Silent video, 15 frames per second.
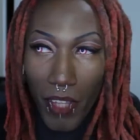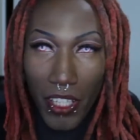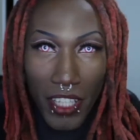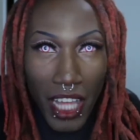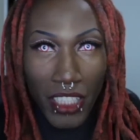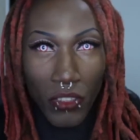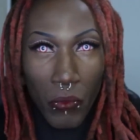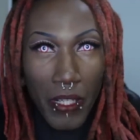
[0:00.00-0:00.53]

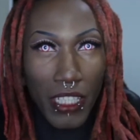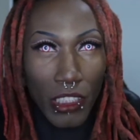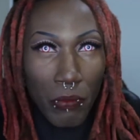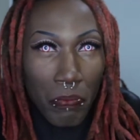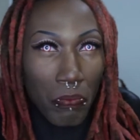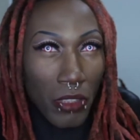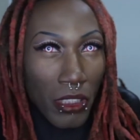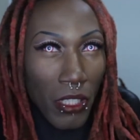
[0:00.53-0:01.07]
Next week is
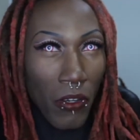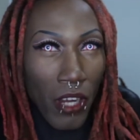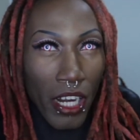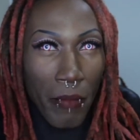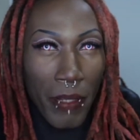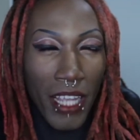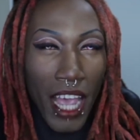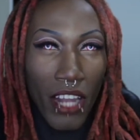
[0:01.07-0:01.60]
still going
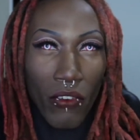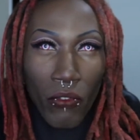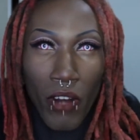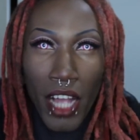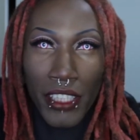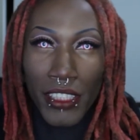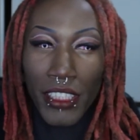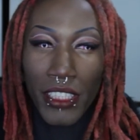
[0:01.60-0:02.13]
to be kind of
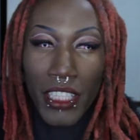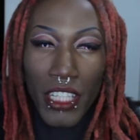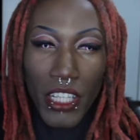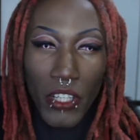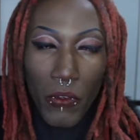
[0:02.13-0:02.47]
rocky